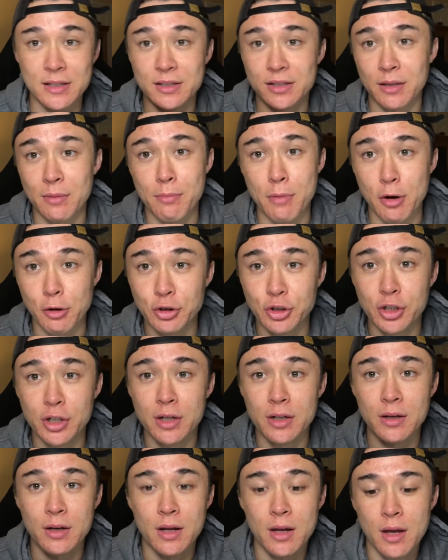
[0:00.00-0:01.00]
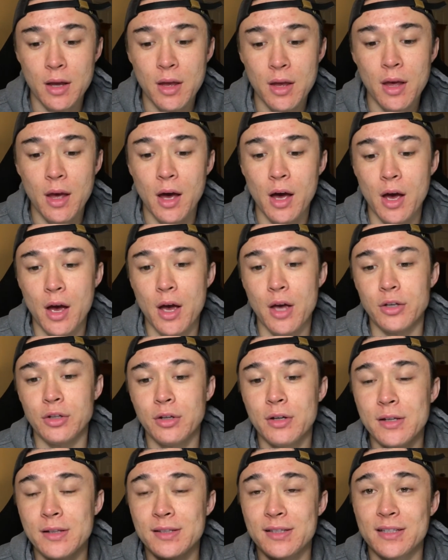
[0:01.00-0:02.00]
some motion, you
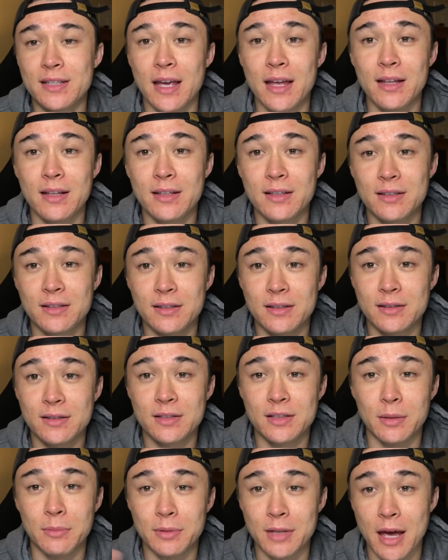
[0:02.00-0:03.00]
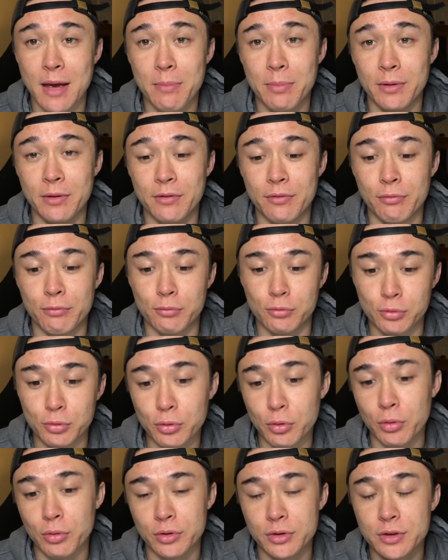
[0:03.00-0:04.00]
can set some type of
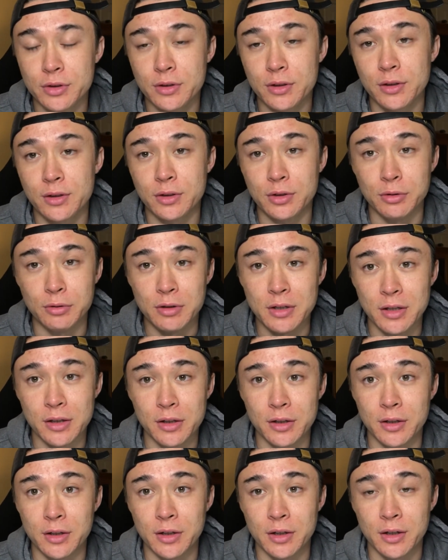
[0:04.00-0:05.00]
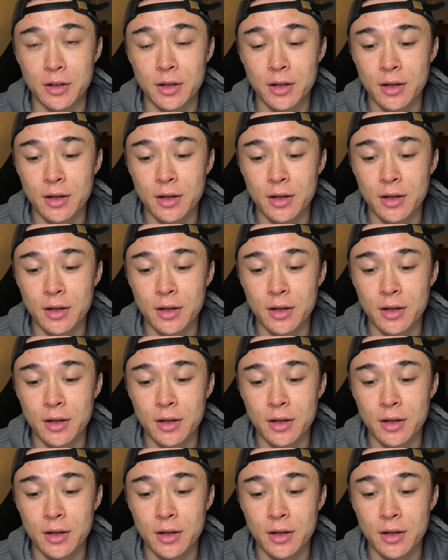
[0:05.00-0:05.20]
rules to either